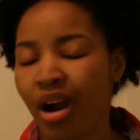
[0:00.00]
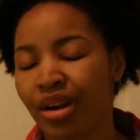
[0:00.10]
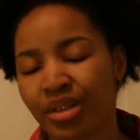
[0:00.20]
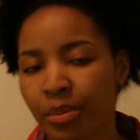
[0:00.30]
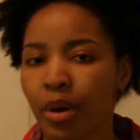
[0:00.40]

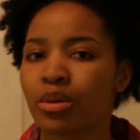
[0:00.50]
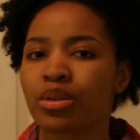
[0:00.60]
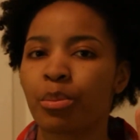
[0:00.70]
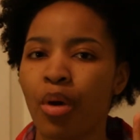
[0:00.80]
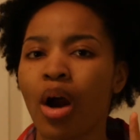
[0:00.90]
are
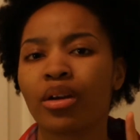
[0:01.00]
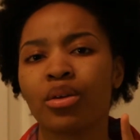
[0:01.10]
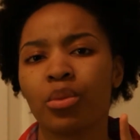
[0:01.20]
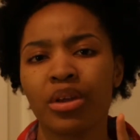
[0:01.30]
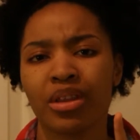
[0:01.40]
supposed to
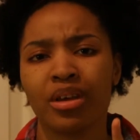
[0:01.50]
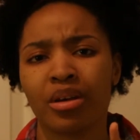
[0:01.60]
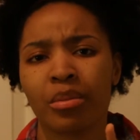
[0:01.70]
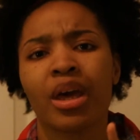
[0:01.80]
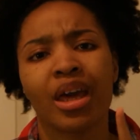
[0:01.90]
partner with
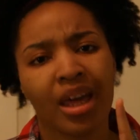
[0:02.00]
him